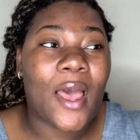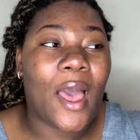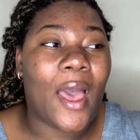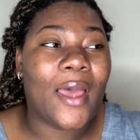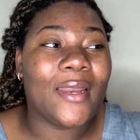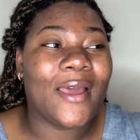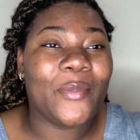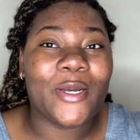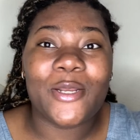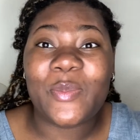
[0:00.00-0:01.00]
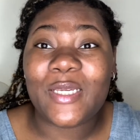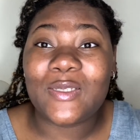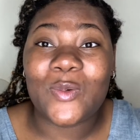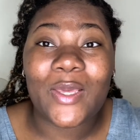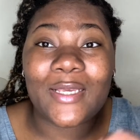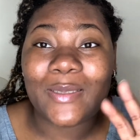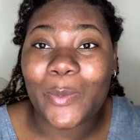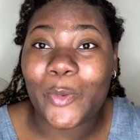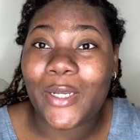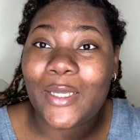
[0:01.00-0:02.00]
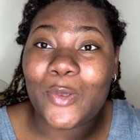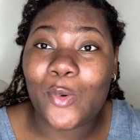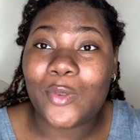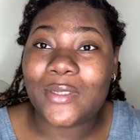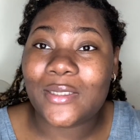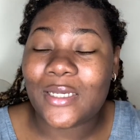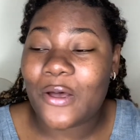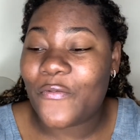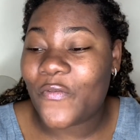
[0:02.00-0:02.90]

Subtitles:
And I'm gonna be doing some really cool stuff